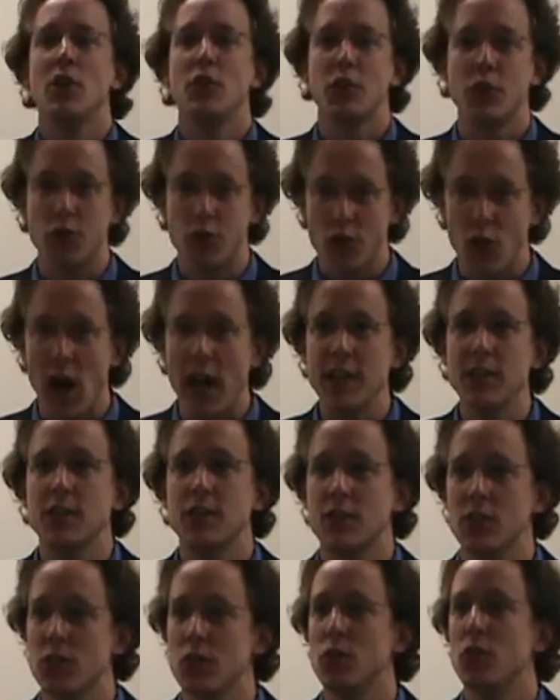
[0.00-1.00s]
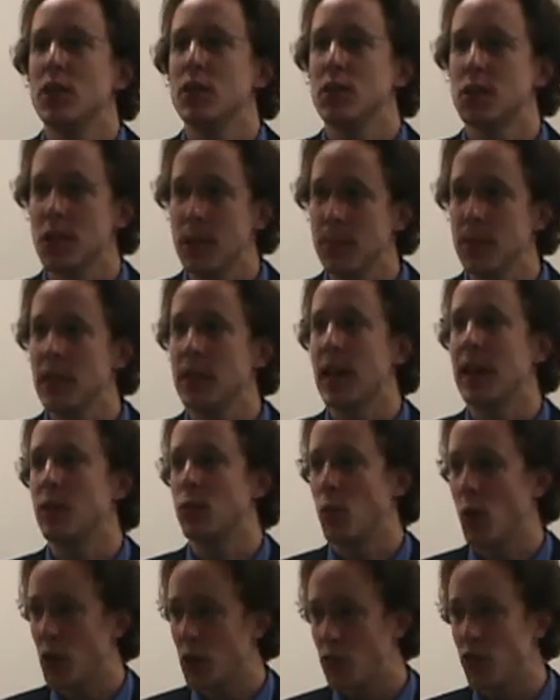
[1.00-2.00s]
to try to
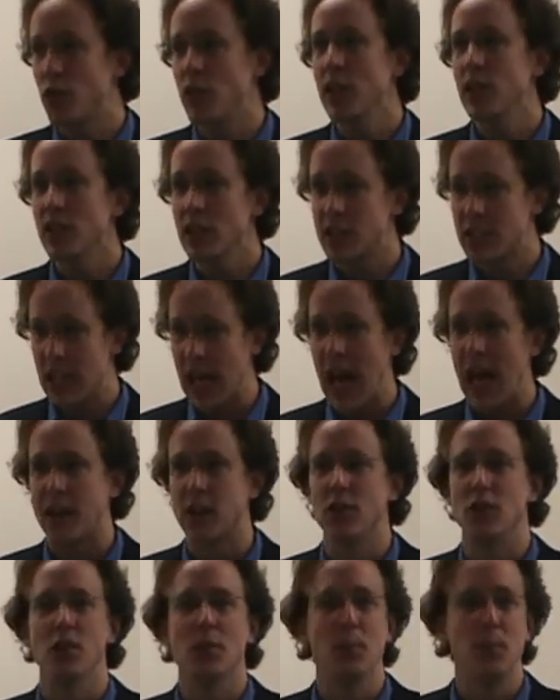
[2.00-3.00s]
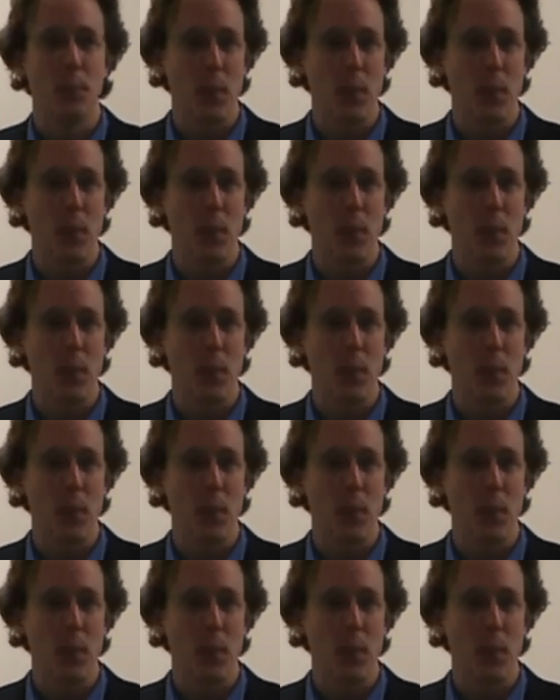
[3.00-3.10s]
simulate what a real attacker